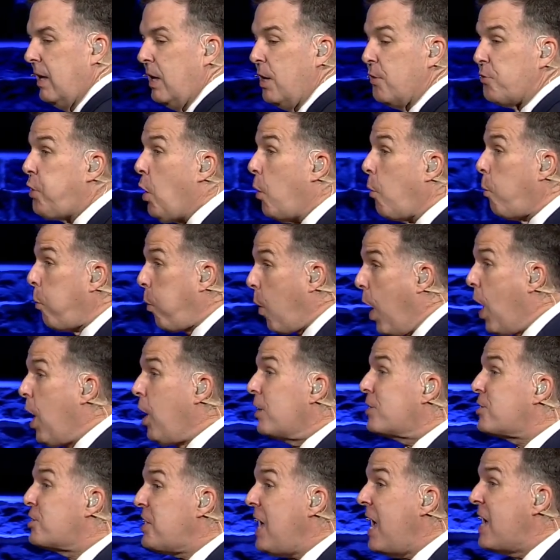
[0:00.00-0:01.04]
The
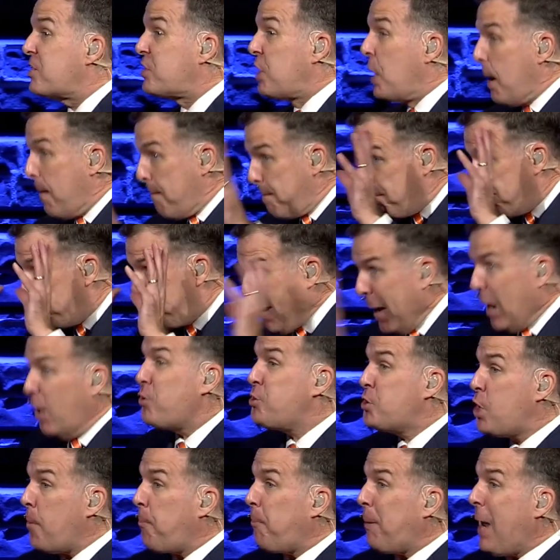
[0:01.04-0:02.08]
world says,
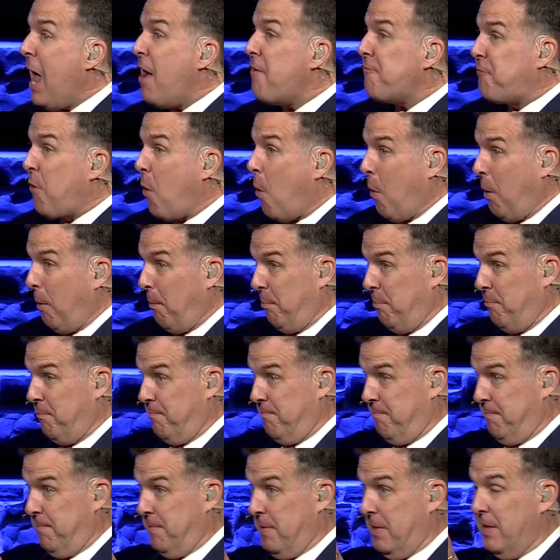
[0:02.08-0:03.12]
build your platform.
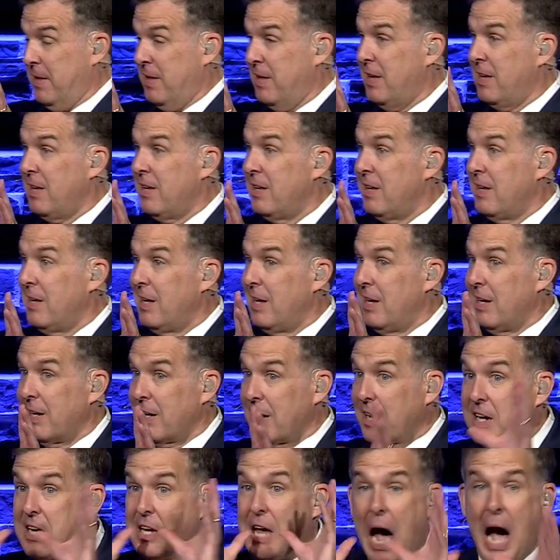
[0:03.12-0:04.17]

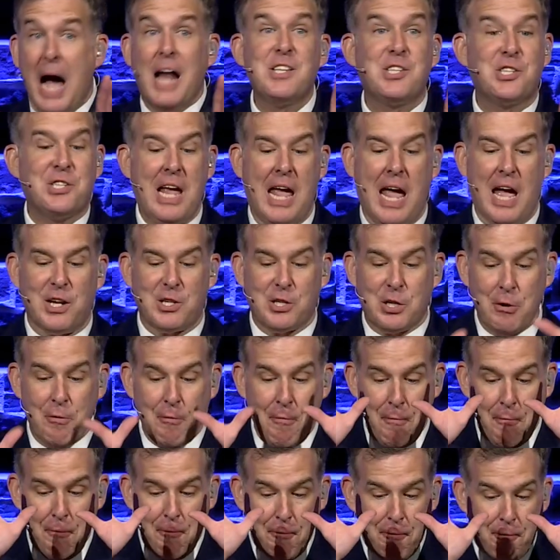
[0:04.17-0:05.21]
God says,
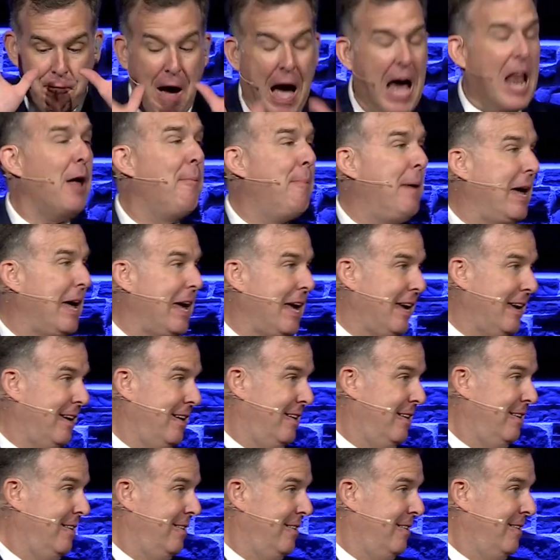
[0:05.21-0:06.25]
follow me.
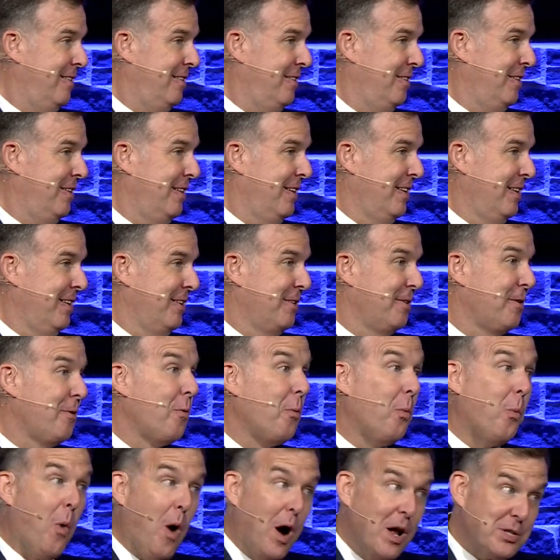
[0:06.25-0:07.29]

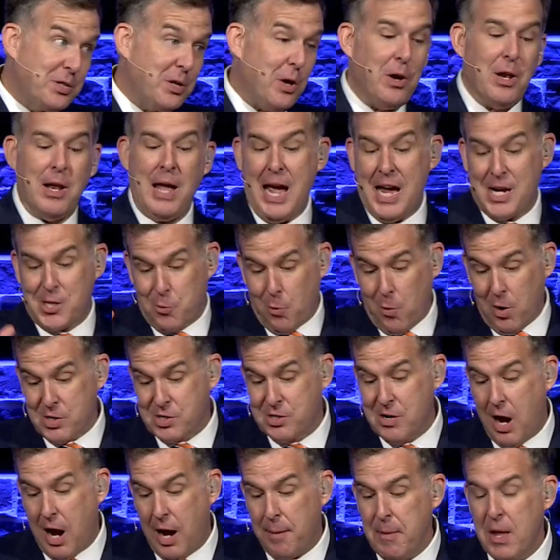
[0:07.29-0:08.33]
One's going to last, one's
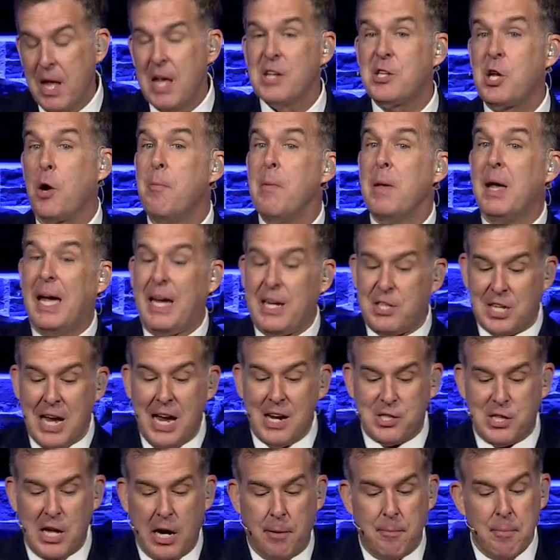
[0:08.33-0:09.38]
not. So he
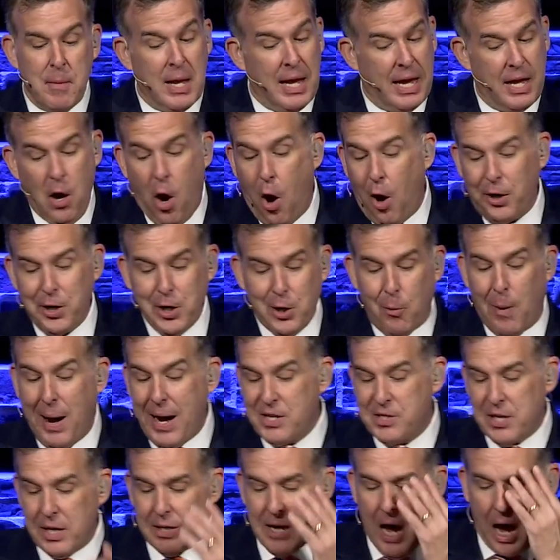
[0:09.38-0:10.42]
says there, in all your
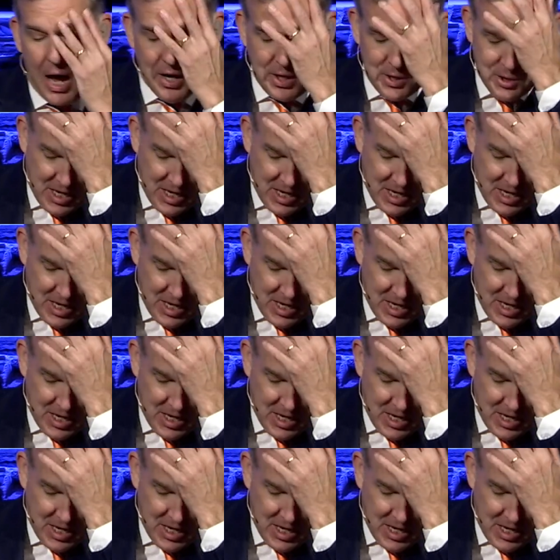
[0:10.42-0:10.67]
ways acknowledge